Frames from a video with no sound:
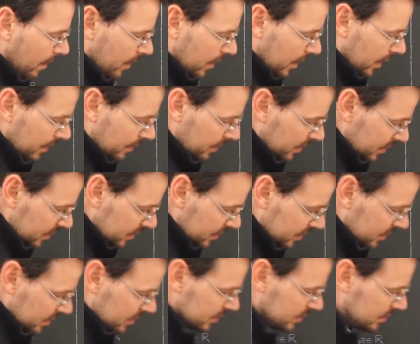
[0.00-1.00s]
And this
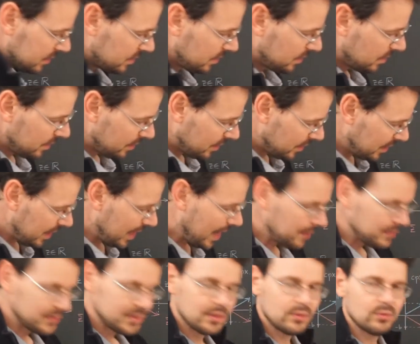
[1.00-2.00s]
is the
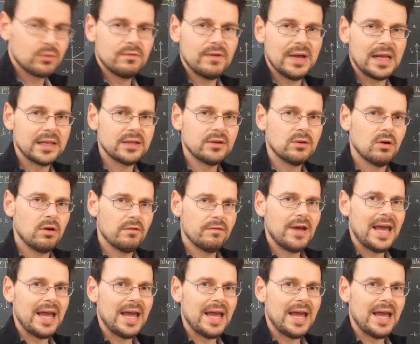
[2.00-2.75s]
absolute value of